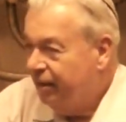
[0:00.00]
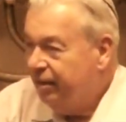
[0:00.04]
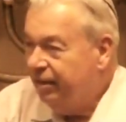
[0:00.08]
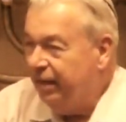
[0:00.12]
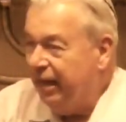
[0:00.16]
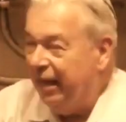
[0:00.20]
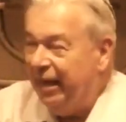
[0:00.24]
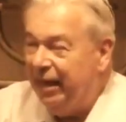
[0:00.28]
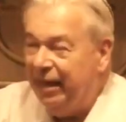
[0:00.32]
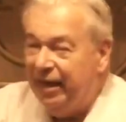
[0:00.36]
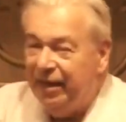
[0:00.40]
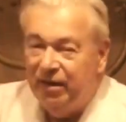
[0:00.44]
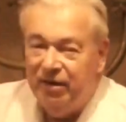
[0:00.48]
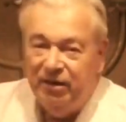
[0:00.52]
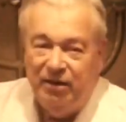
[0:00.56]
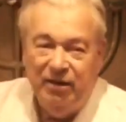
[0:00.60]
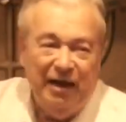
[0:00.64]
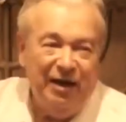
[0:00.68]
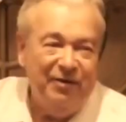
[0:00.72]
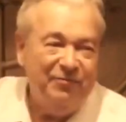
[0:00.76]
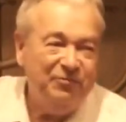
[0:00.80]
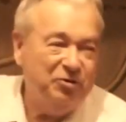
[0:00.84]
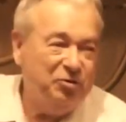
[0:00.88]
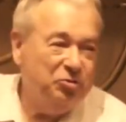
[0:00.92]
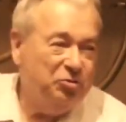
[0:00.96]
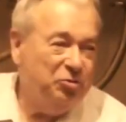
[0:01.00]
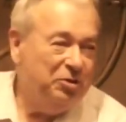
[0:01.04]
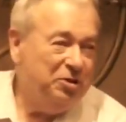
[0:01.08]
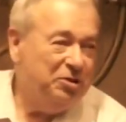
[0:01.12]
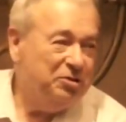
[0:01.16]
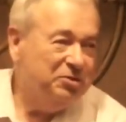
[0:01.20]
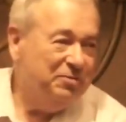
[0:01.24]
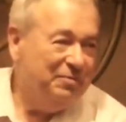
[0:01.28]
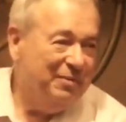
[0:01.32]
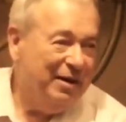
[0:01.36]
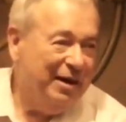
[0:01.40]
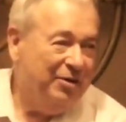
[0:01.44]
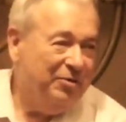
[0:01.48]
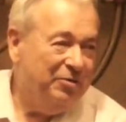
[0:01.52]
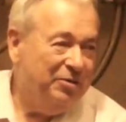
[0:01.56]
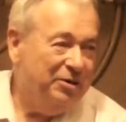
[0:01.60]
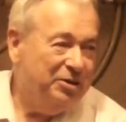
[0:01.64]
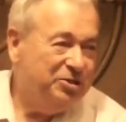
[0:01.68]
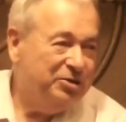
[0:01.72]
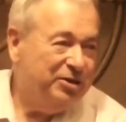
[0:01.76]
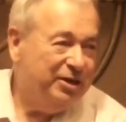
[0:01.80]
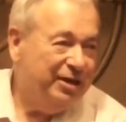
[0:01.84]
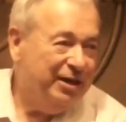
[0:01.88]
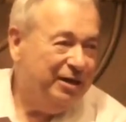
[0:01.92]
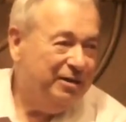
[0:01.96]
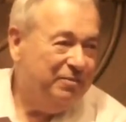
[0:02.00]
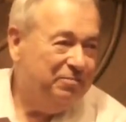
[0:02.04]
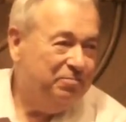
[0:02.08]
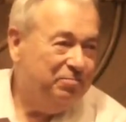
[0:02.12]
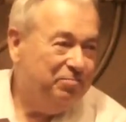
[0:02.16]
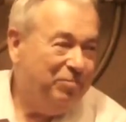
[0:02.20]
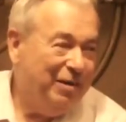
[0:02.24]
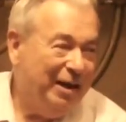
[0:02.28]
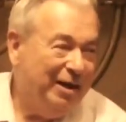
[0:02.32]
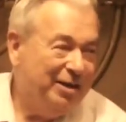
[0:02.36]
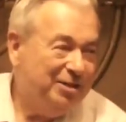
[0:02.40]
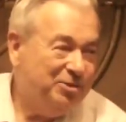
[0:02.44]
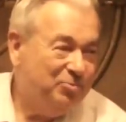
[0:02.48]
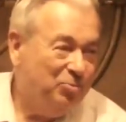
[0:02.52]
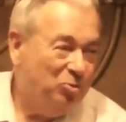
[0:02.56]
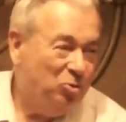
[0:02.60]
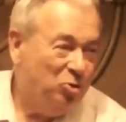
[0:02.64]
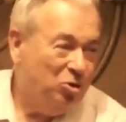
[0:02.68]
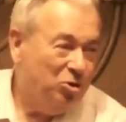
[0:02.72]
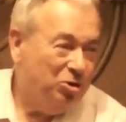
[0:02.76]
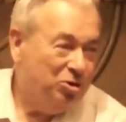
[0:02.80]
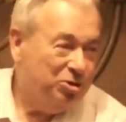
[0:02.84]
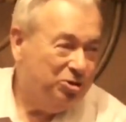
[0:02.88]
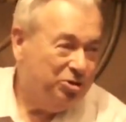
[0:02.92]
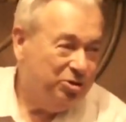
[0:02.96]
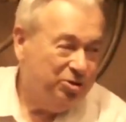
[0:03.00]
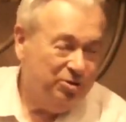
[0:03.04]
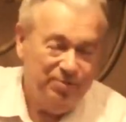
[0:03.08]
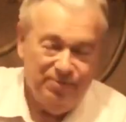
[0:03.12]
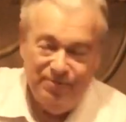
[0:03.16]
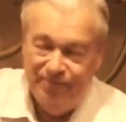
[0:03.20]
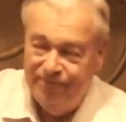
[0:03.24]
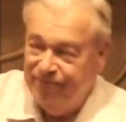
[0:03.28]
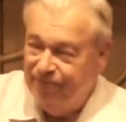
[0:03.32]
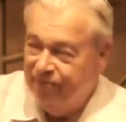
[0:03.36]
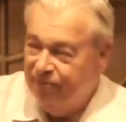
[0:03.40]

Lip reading: Then, after 2 years of marriage, they get passports.